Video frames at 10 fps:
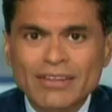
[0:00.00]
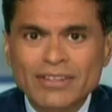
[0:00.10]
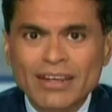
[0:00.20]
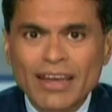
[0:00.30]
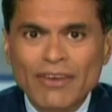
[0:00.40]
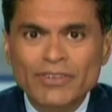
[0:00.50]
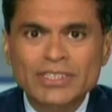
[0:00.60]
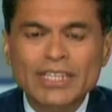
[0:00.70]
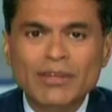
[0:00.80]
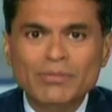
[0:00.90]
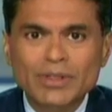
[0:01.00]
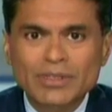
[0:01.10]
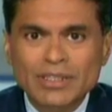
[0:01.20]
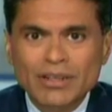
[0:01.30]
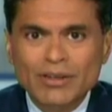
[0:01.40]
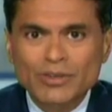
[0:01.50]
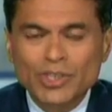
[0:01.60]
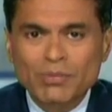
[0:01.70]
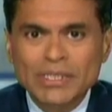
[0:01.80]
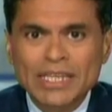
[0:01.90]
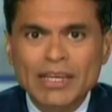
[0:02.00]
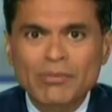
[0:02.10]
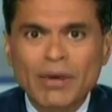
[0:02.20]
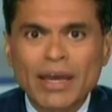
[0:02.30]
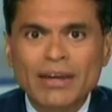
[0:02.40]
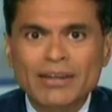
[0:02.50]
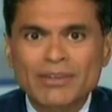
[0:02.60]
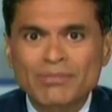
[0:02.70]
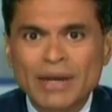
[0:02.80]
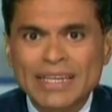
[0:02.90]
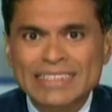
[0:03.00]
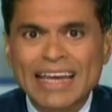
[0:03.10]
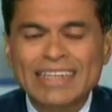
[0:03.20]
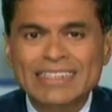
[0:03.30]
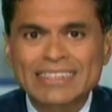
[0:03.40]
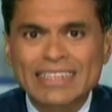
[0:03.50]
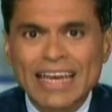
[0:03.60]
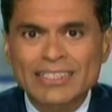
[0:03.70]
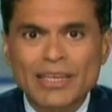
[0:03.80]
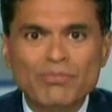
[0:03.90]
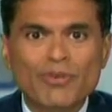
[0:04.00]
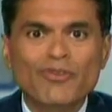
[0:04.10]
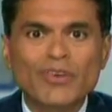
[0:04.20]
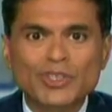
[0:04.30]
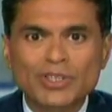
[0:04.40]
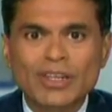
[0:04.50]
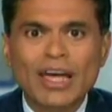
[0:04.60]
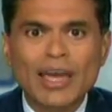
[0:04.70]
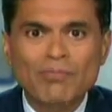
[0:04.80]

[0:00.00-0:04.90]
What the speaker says: that every statement should be taken by a scientist as a provisional